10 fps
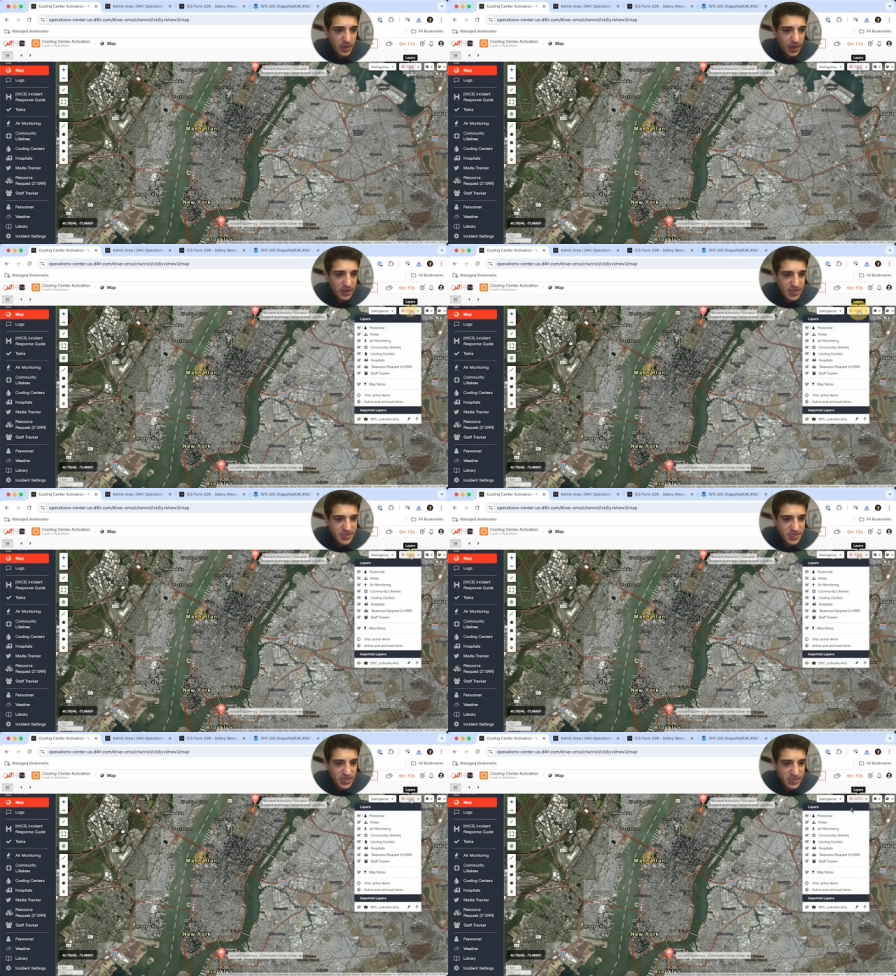And let's
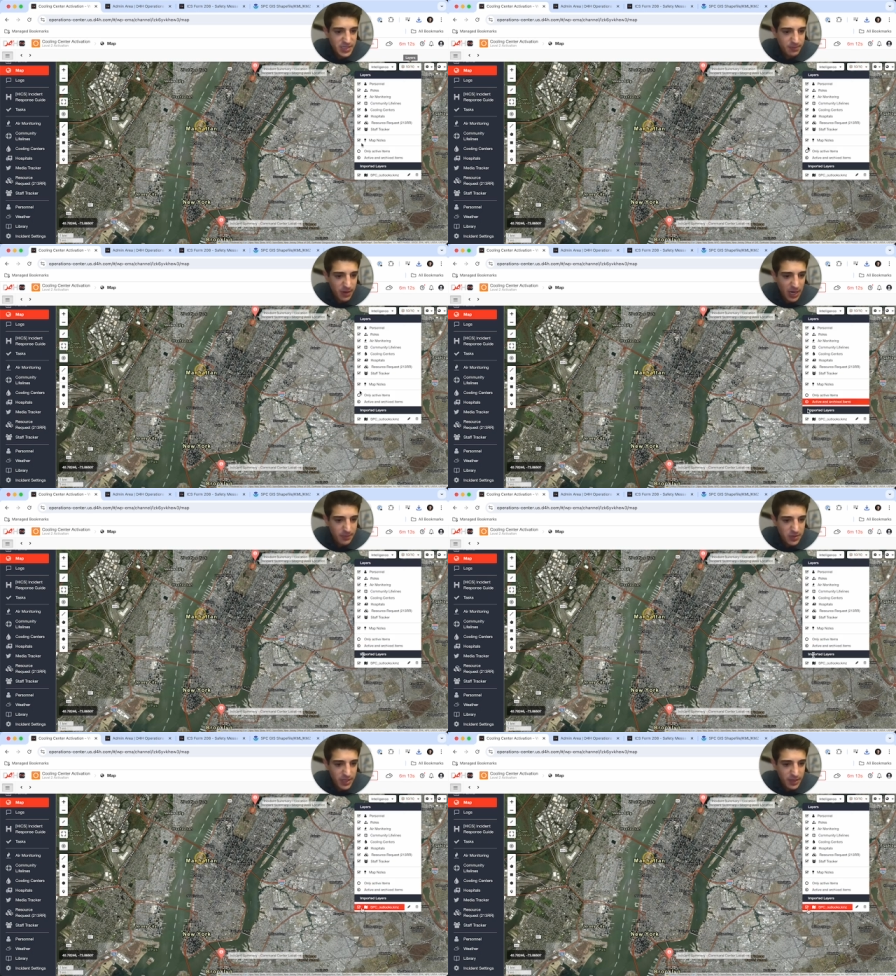see, did it
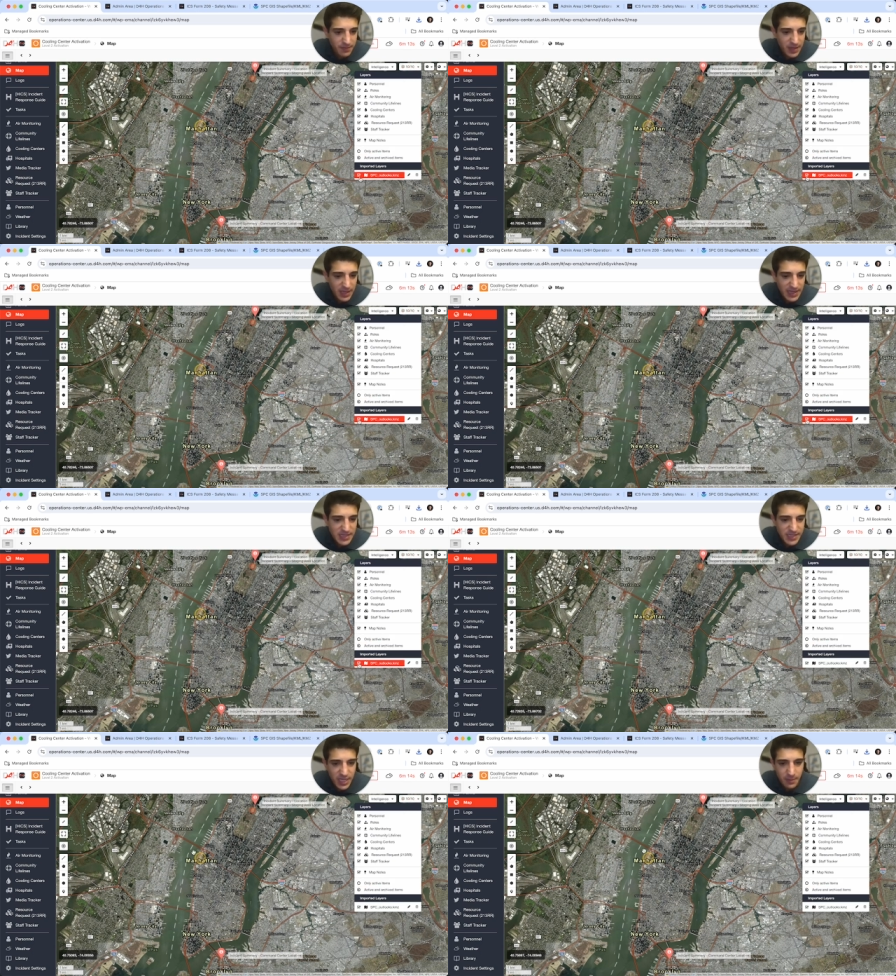populate? It
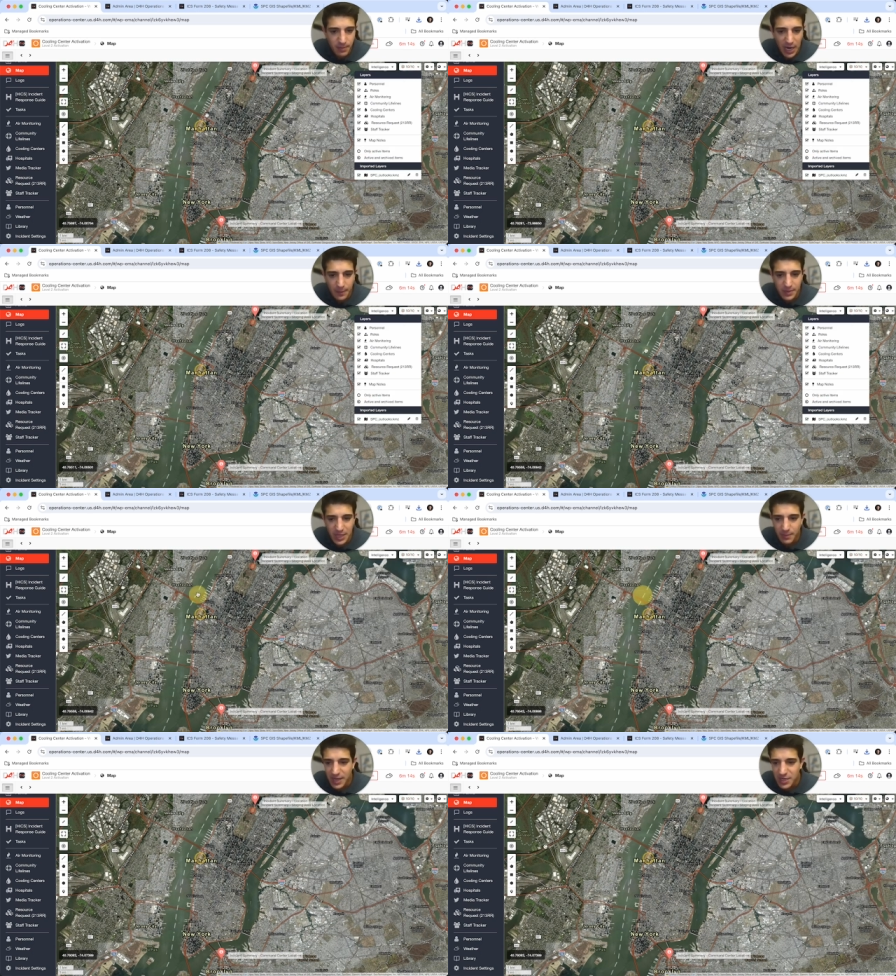did
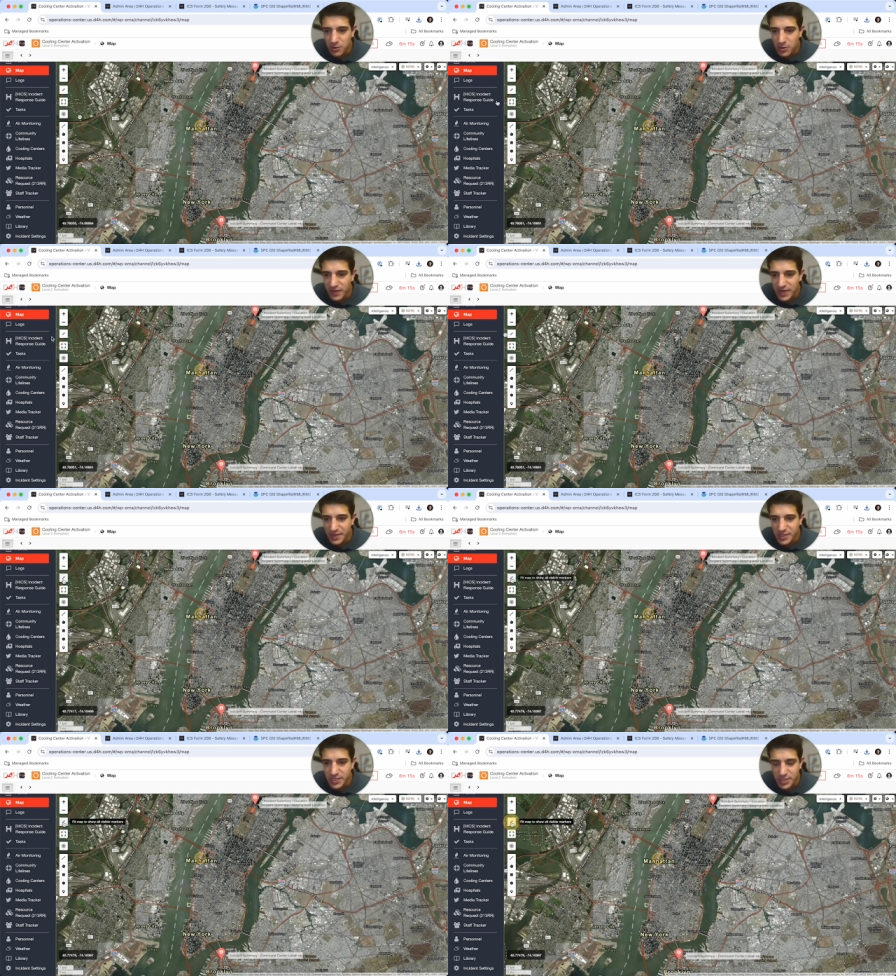populate, but I don't know if
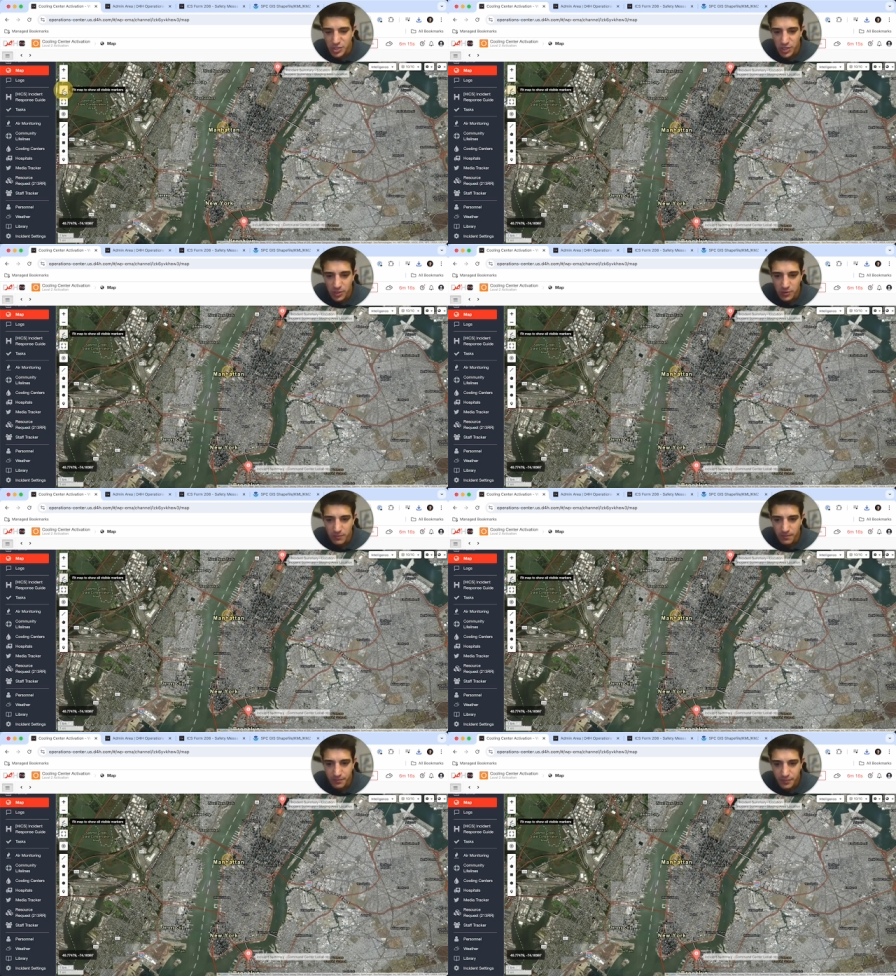anything's going to show.
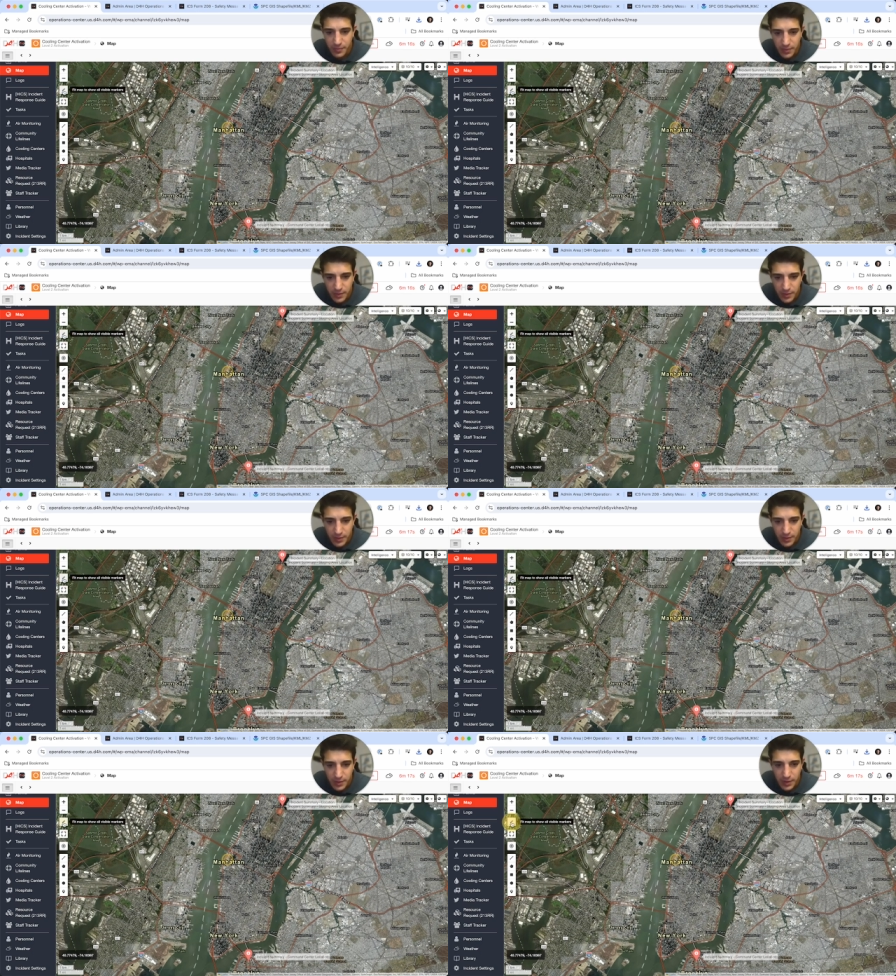
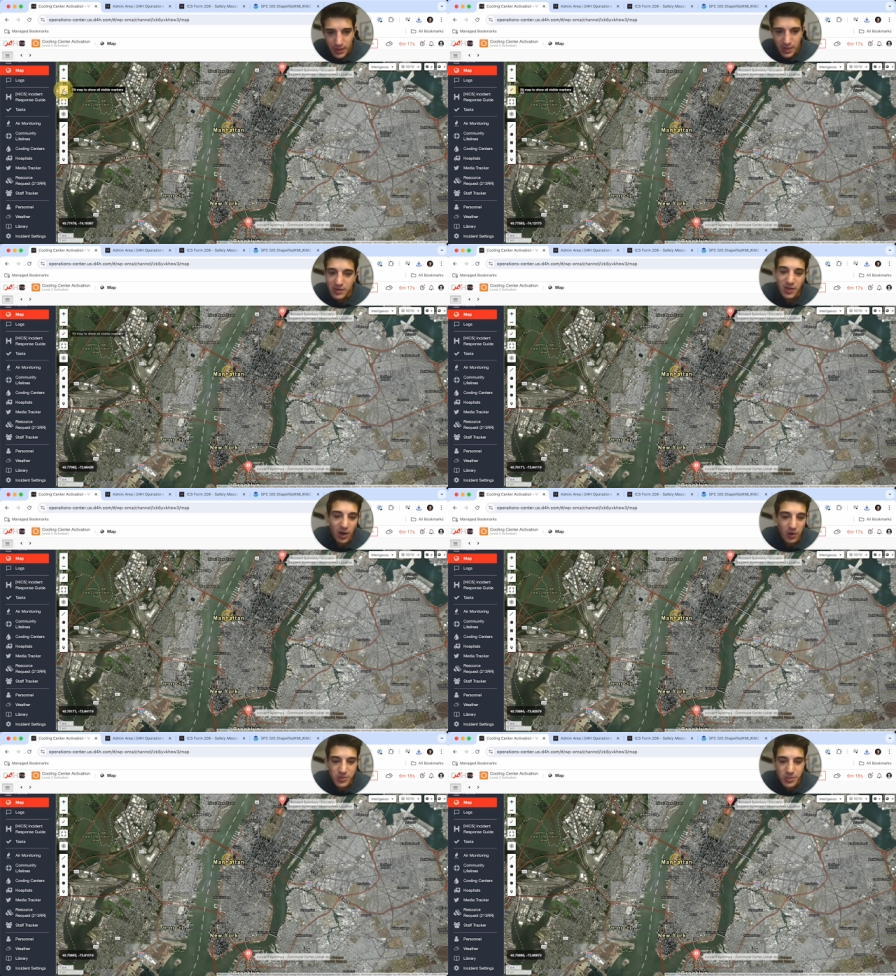
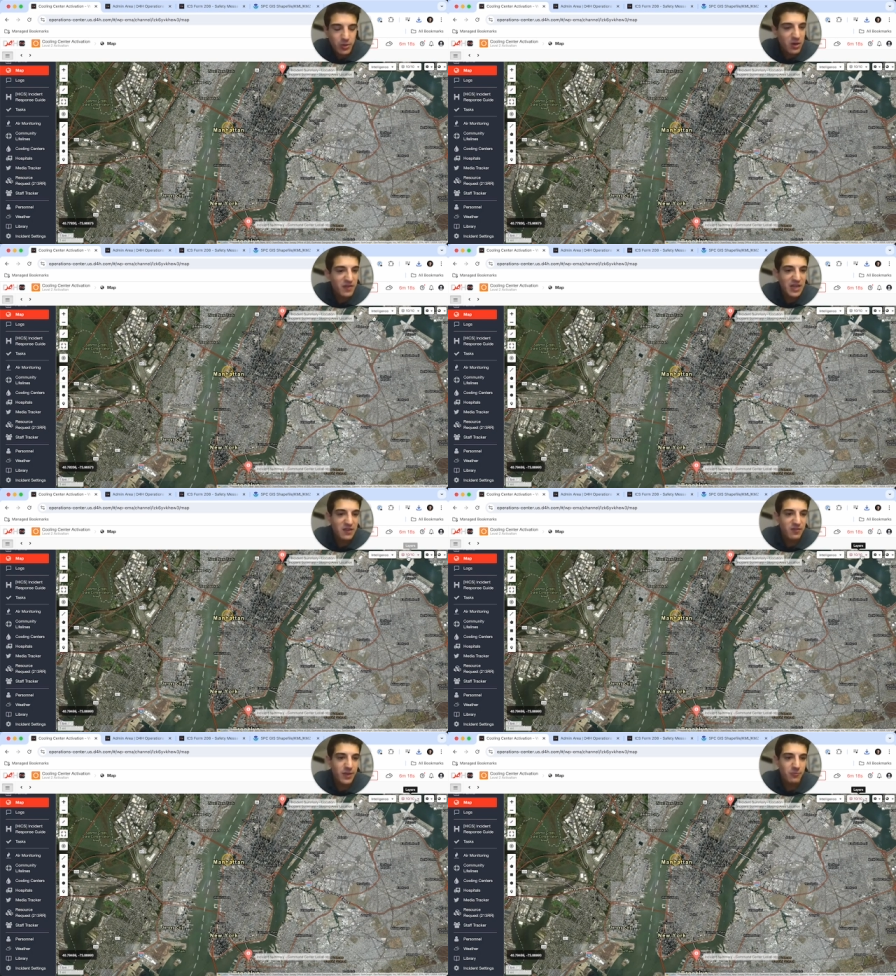No, so we don't have anything
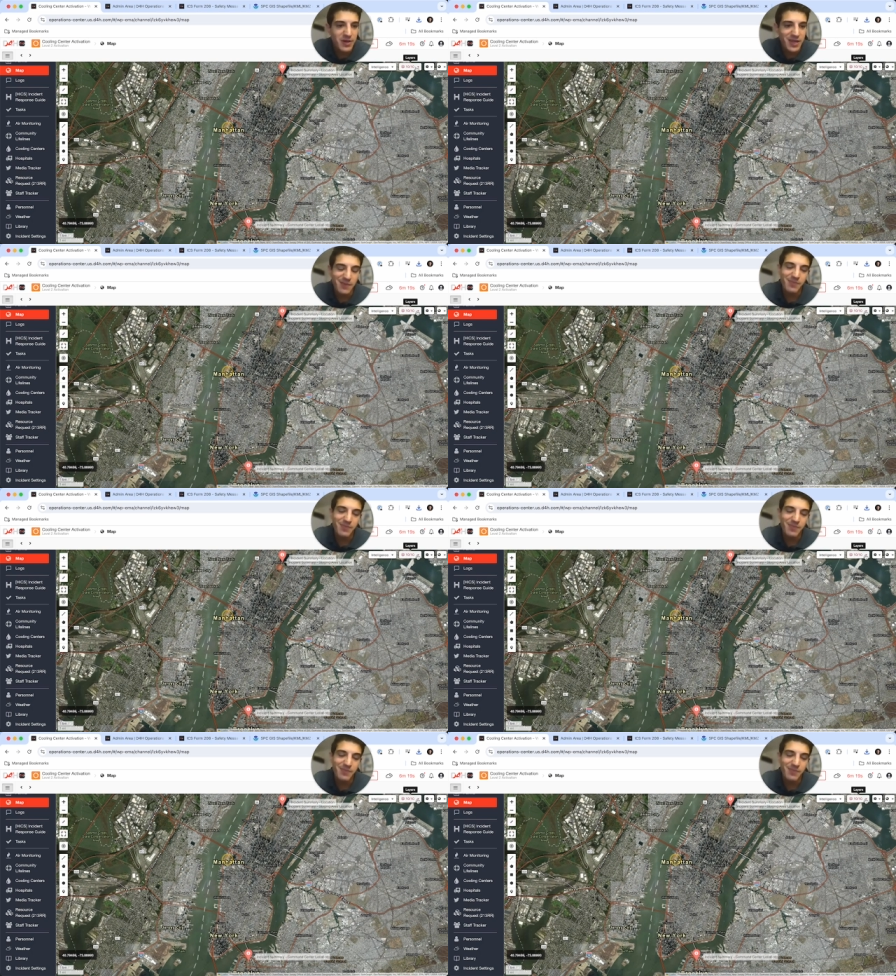from that reading.